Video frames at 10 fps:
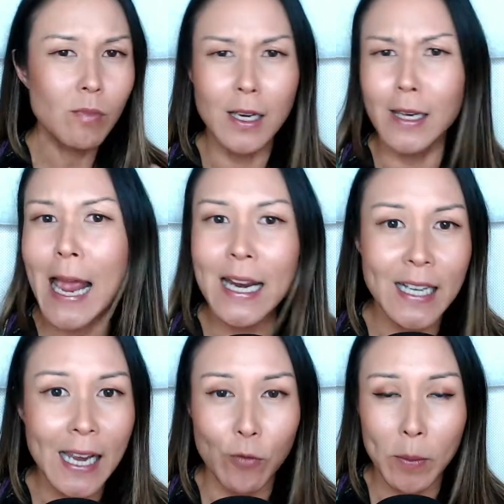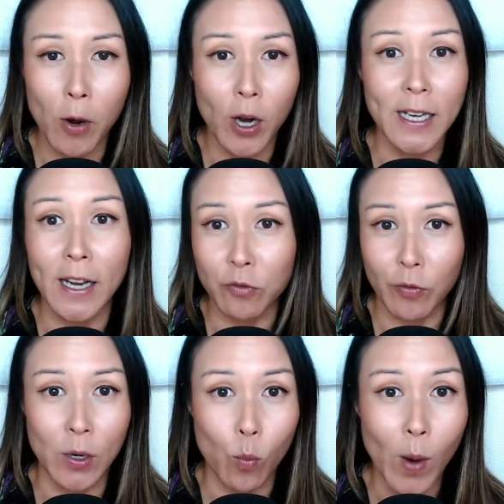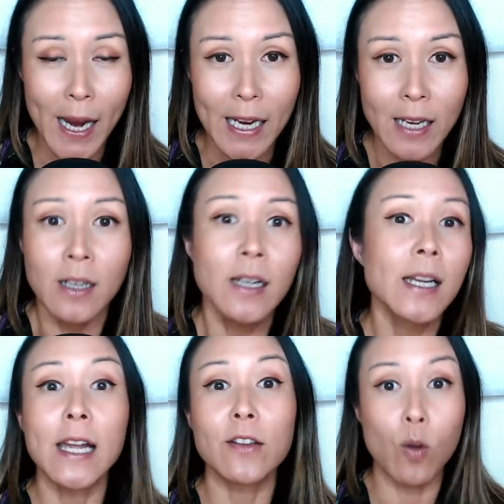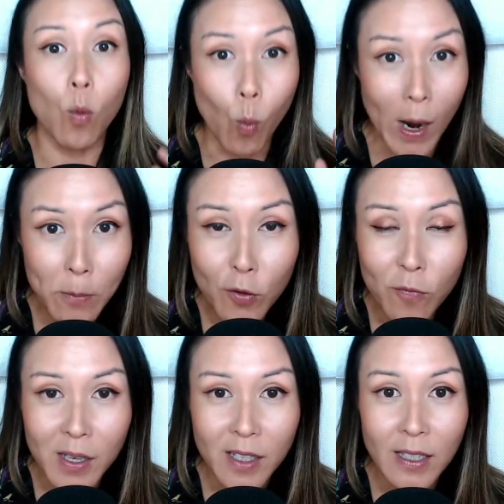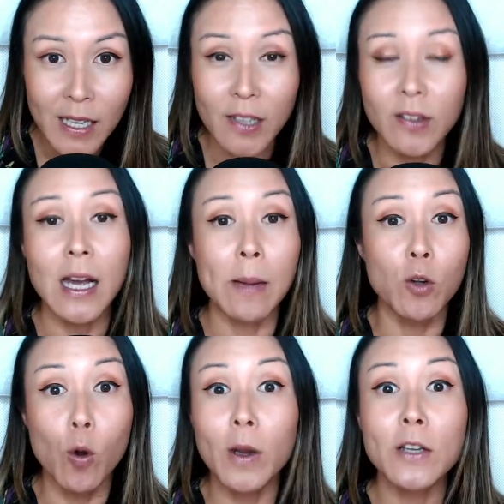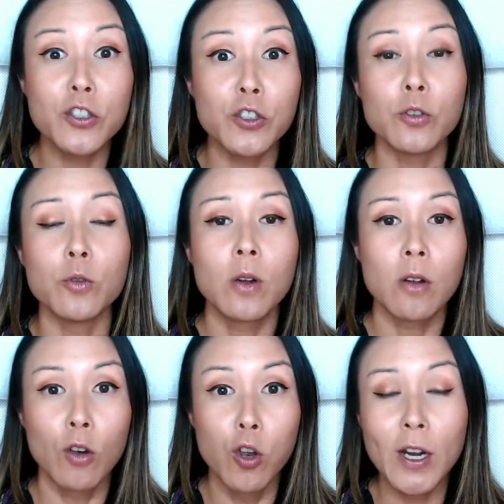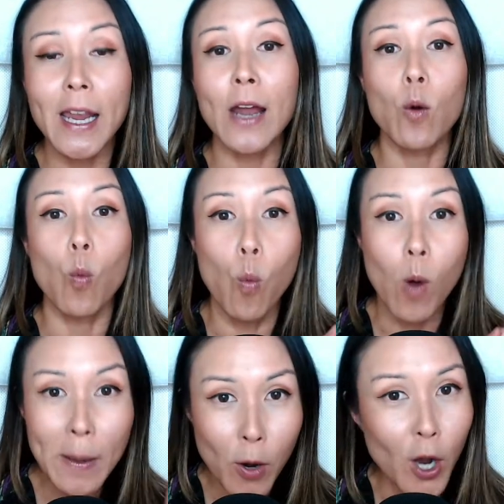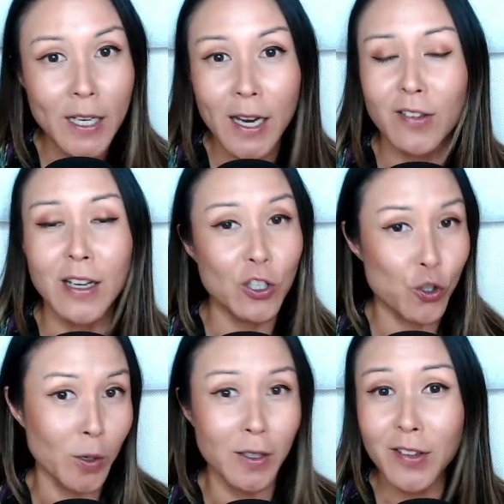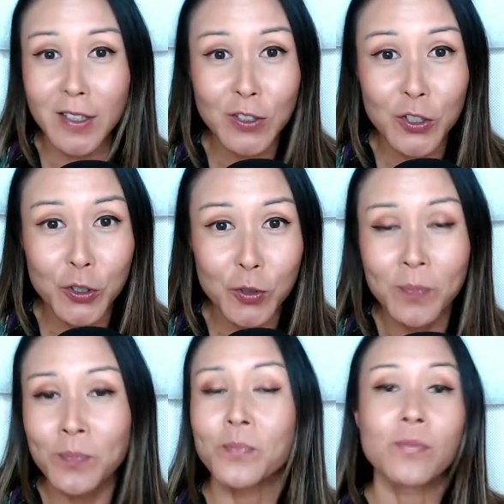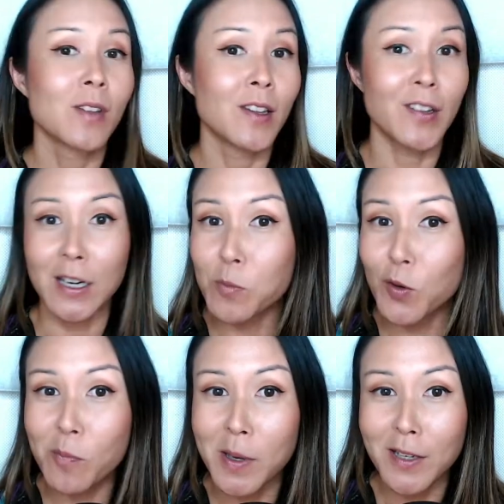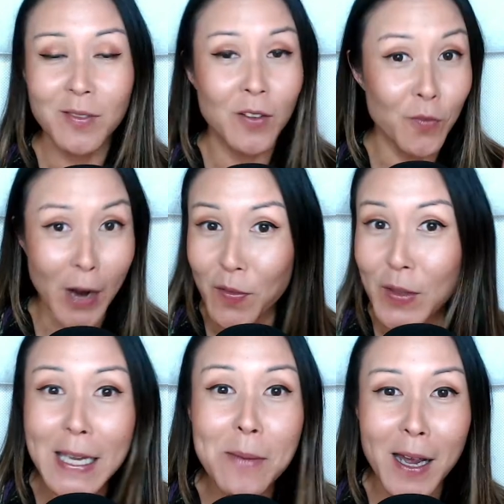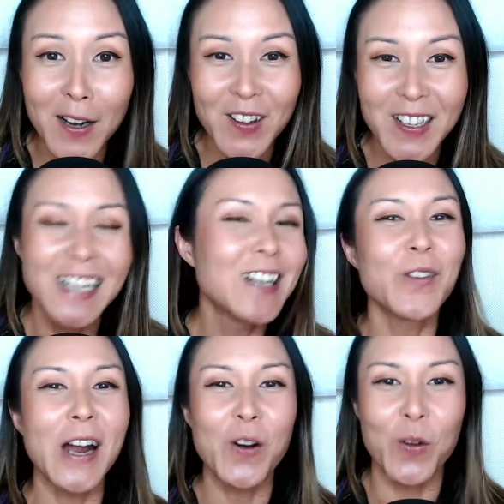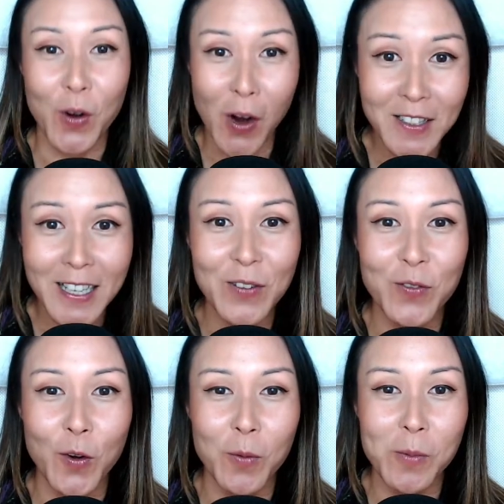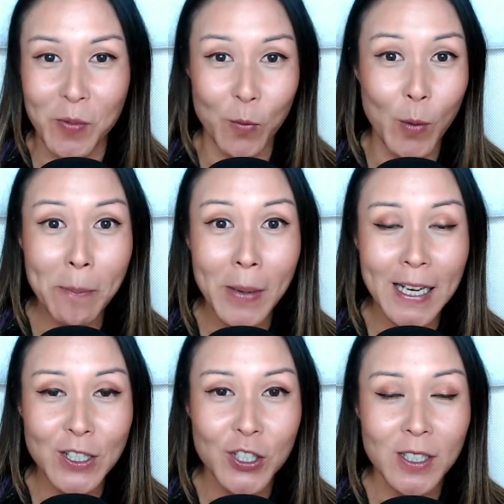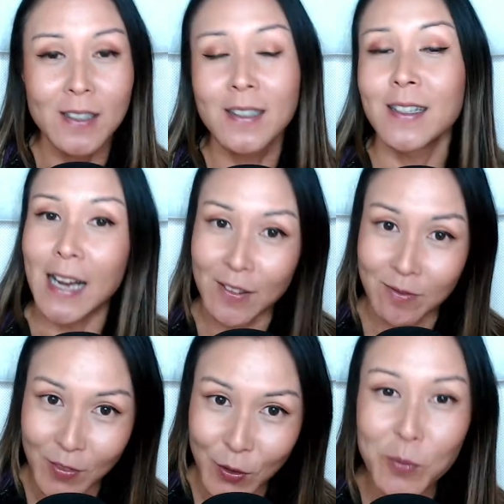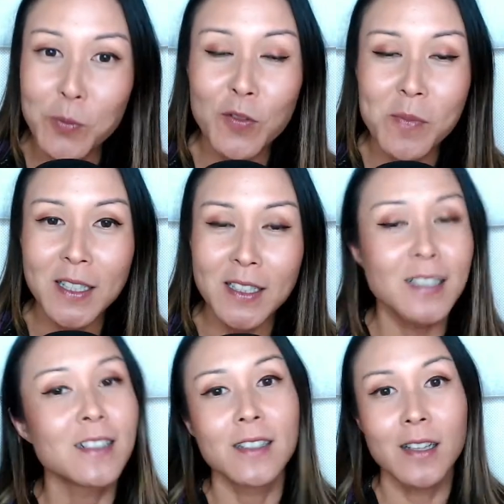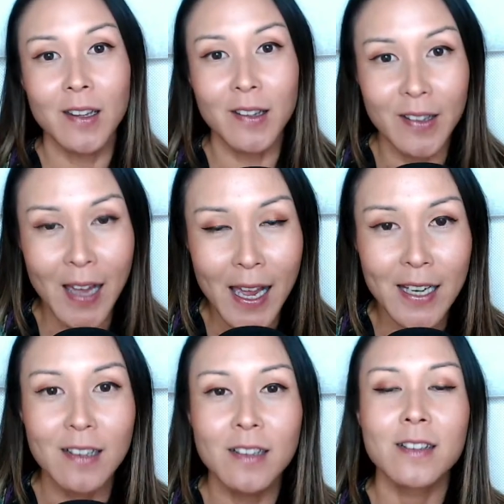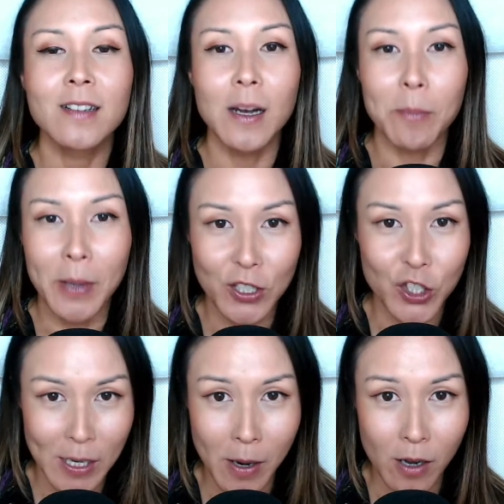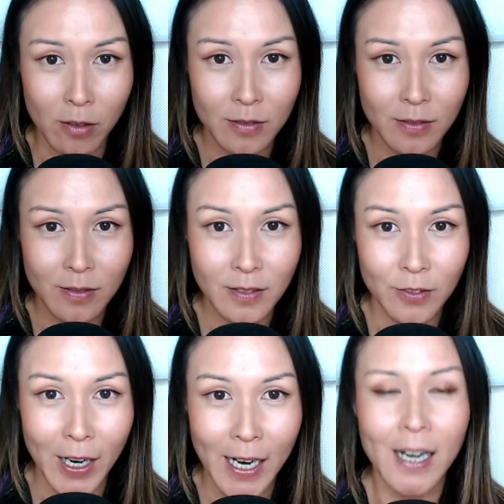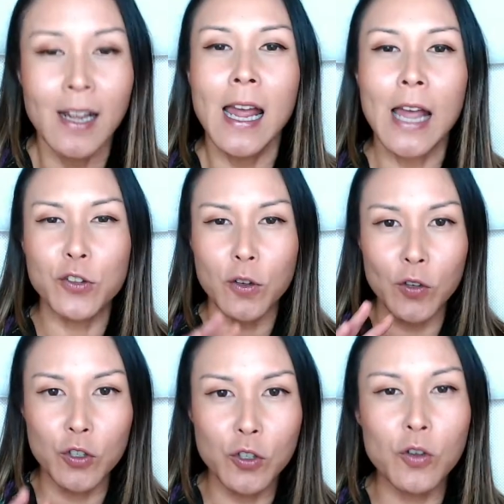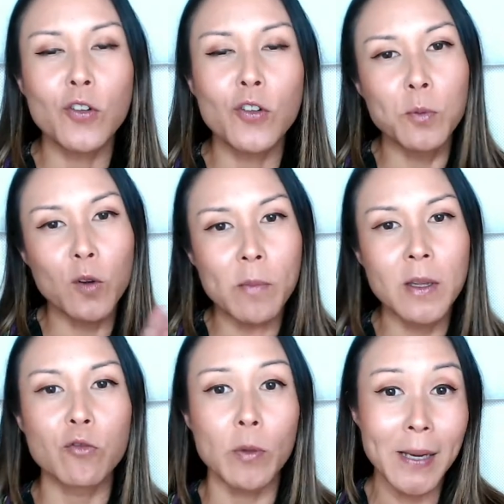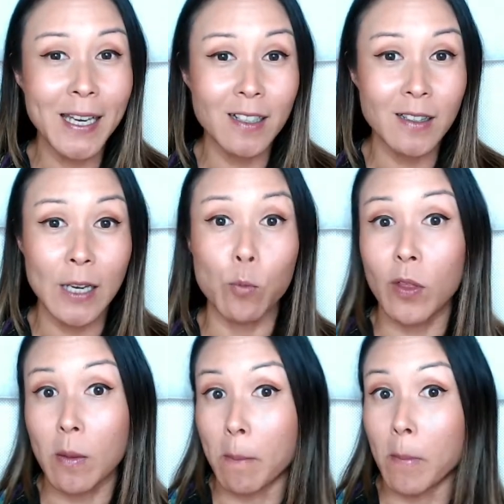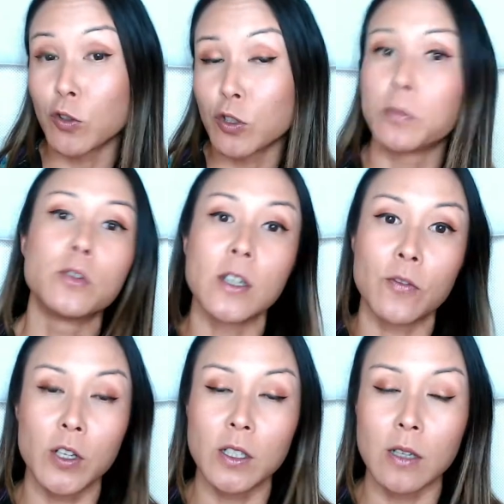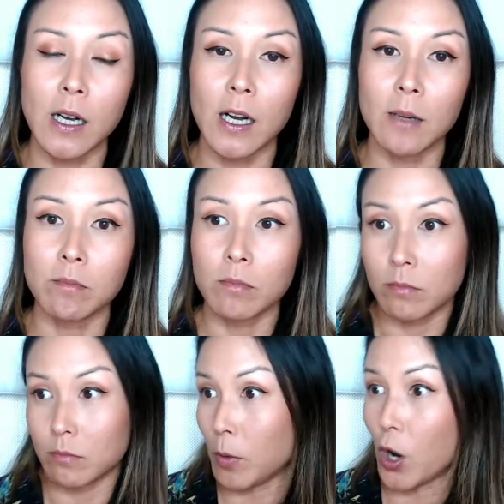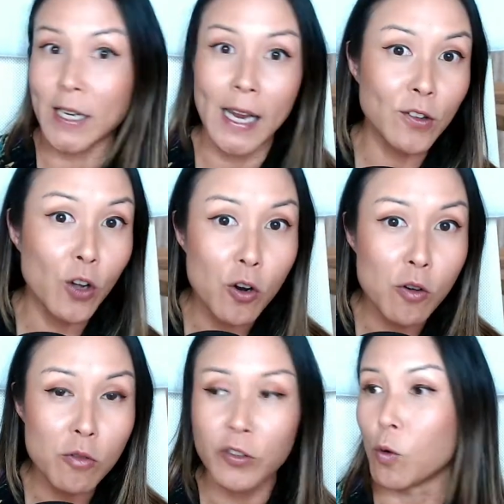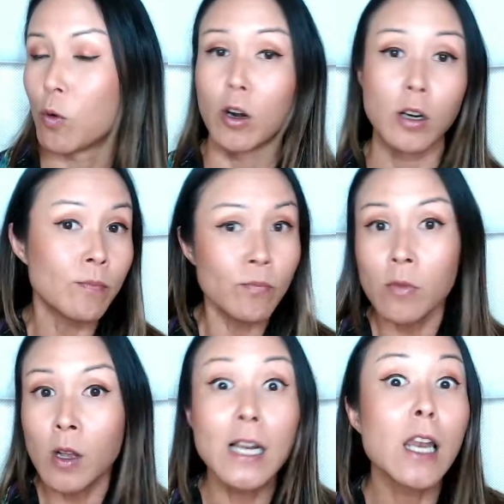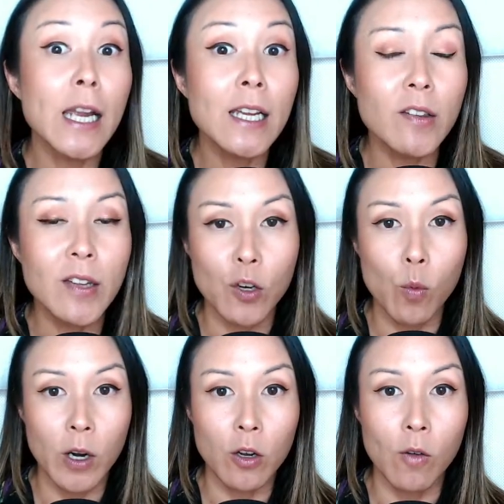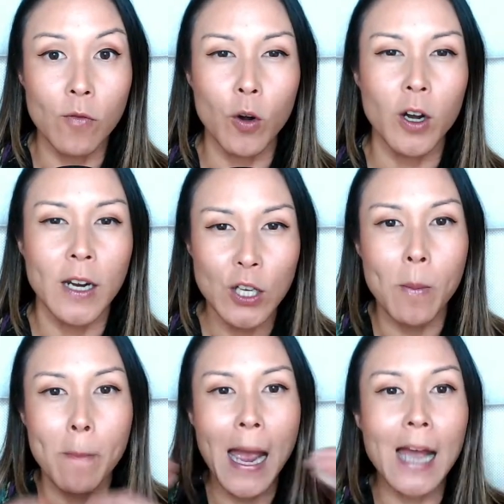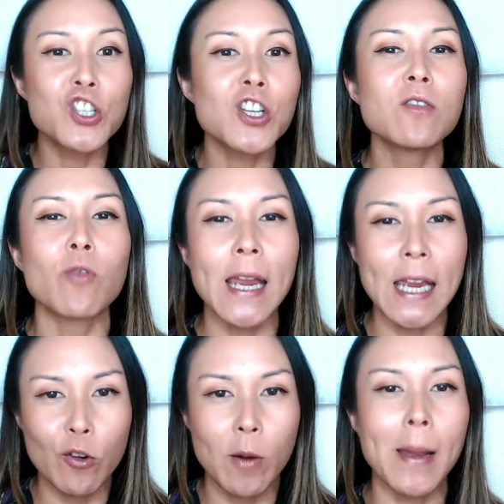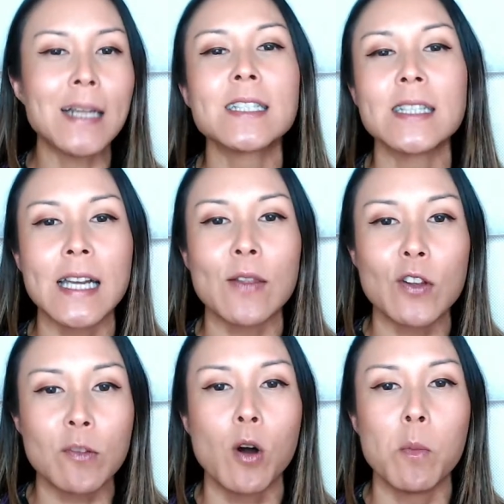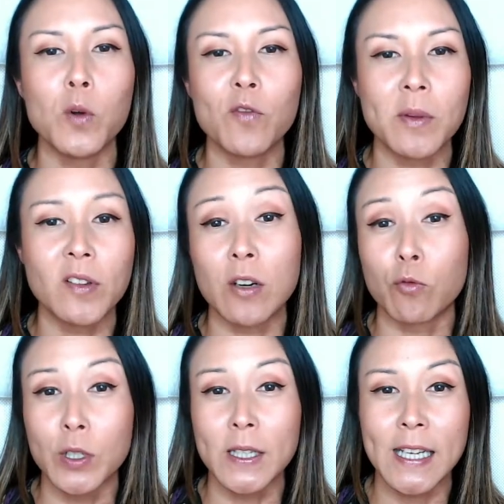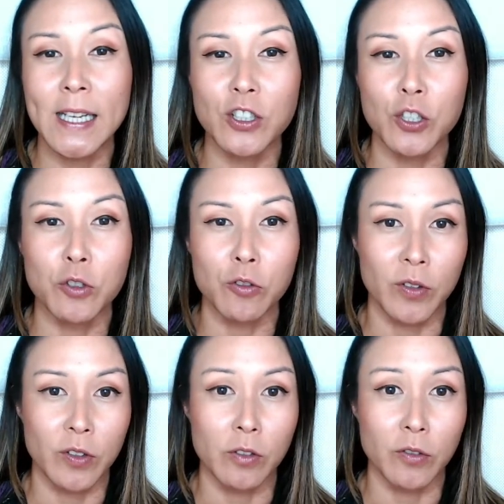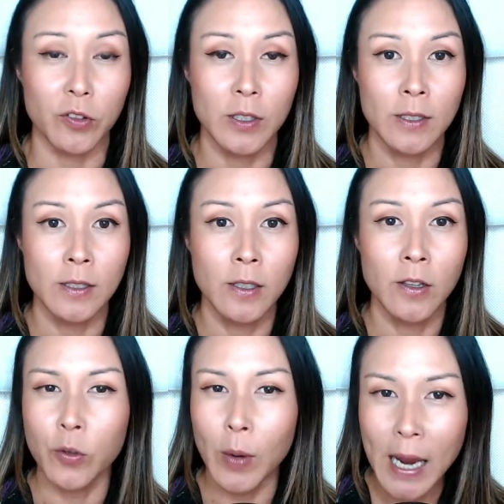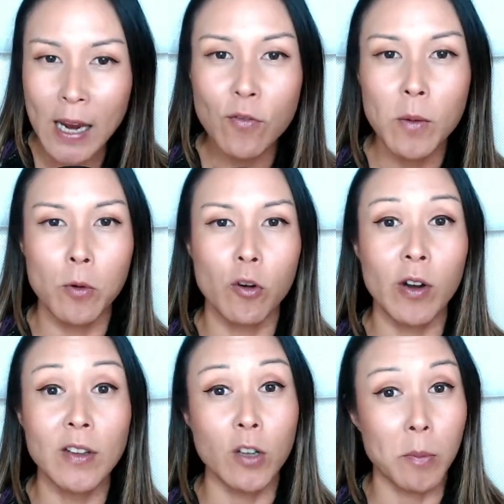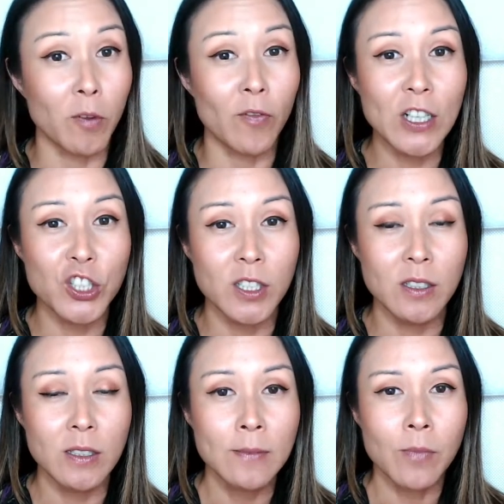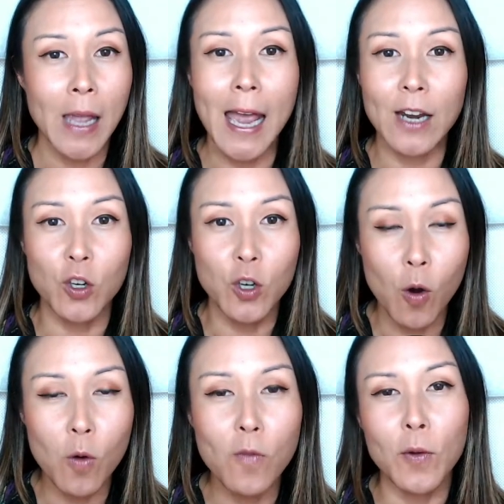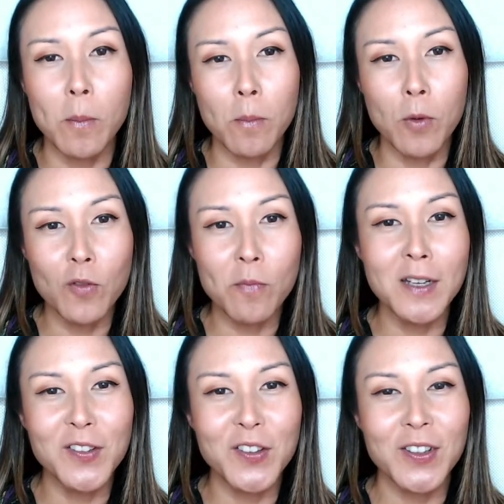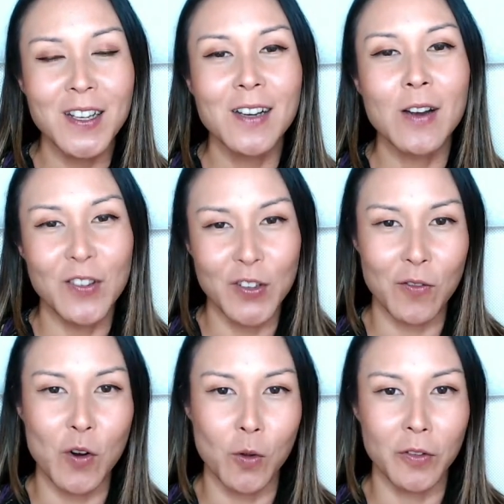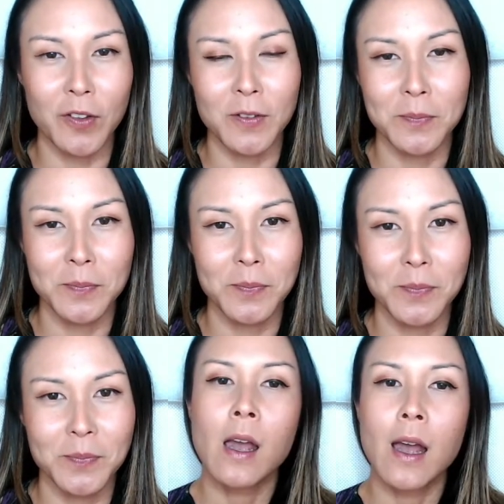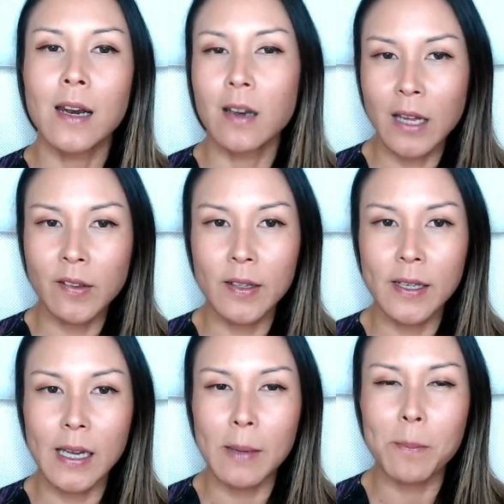landing every podcast right away is one movement is i'm going to look at one podcast i enjoy listening to second movement find the email right or the contact form on their webpage and third movement send a pitch email right and so if you do those movements repeatedly with multiple different um, podcast hosts or clients that you want to go for can you imagine right incrementally these small movements can really get you to results so aim for progress, not perfection, and go for movements instead of goals. And lastly,